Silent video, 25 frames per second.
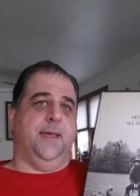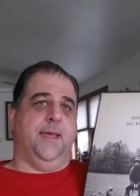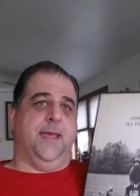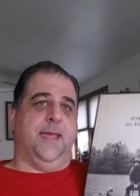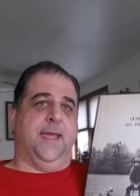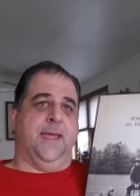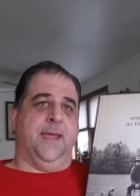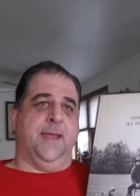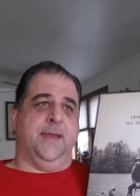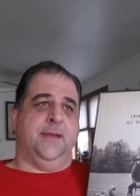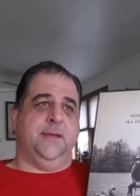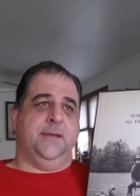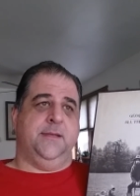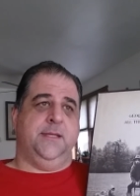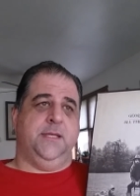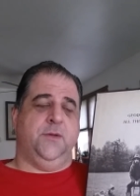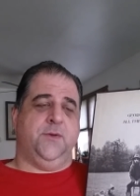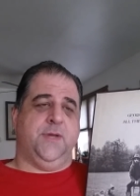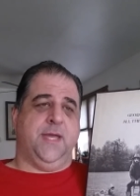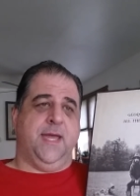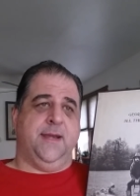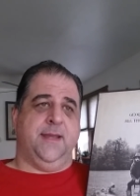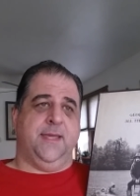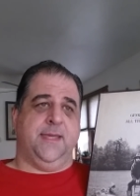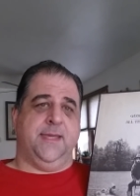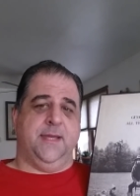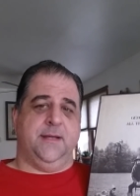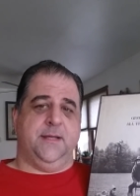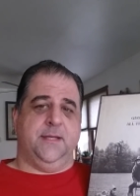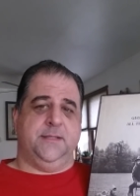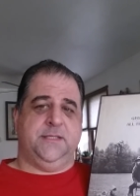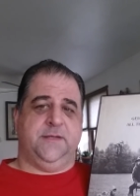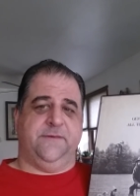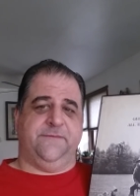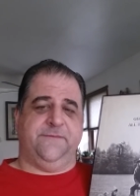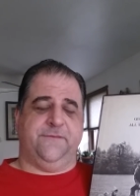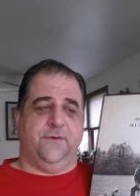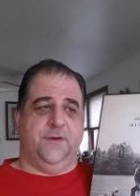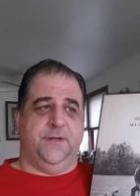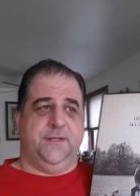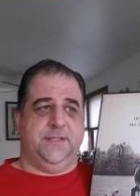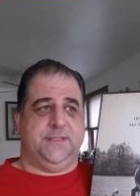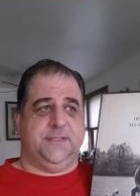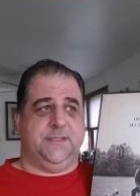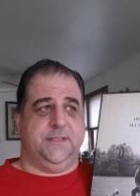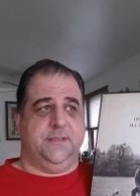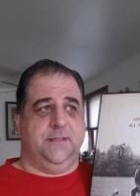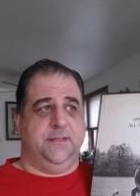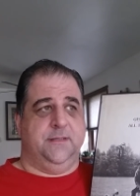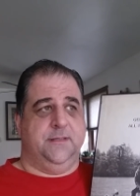And you kind of get a
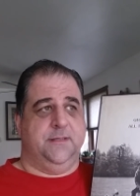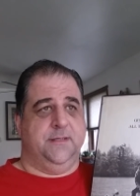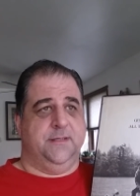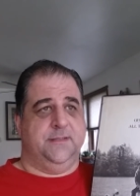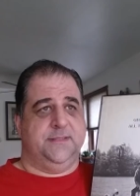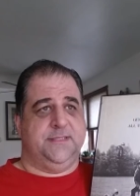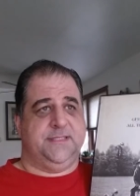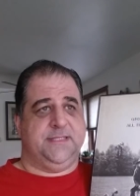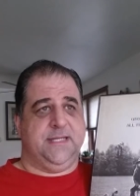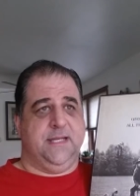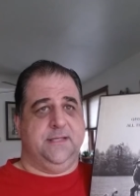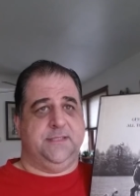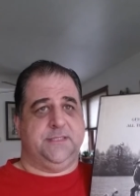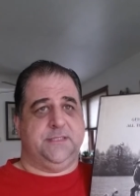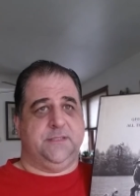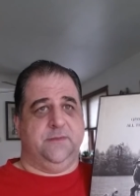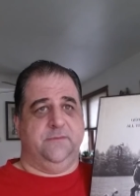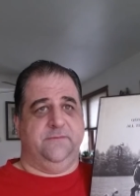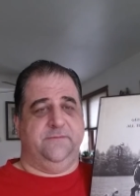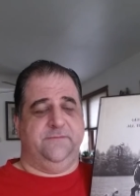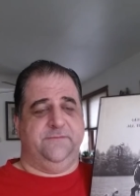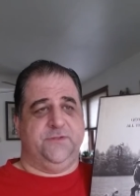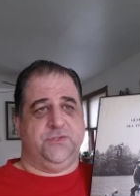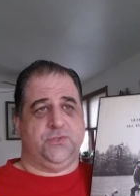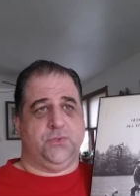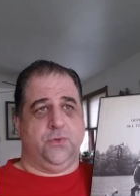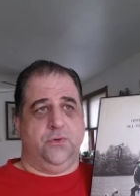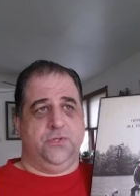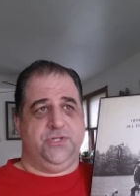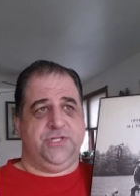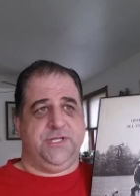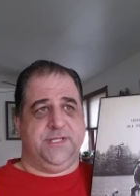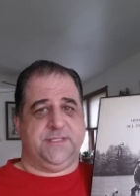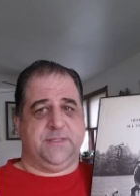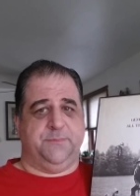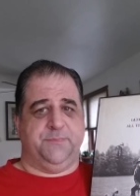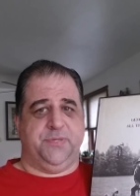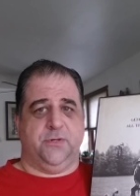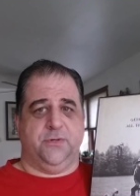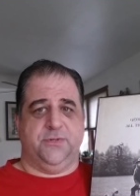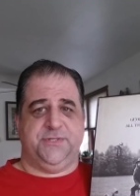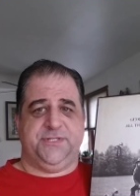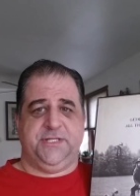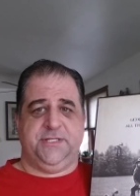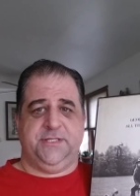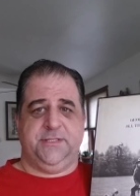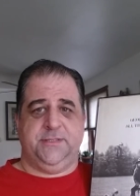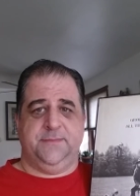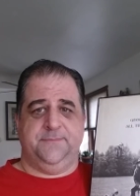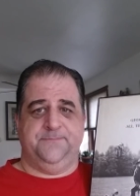different sense of George as a
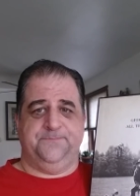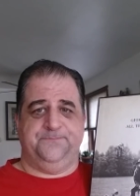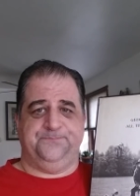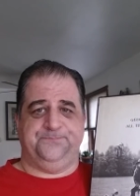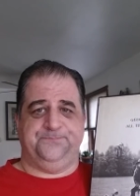person.